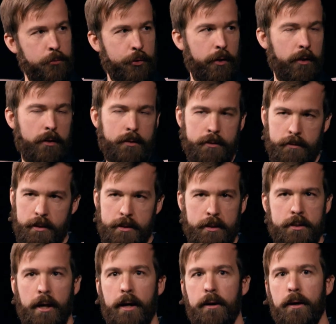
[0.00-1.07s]
which I think is
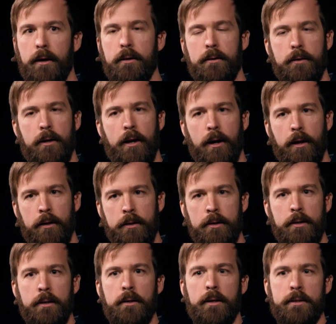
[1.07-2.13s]
exciting,
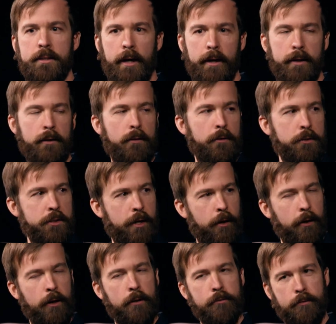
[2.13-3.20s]
exciting and a little
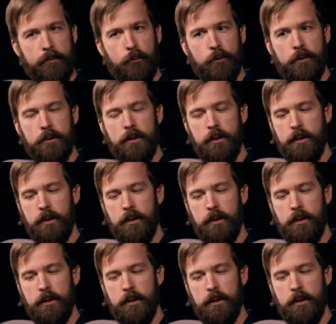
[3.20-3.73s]
scary for the world.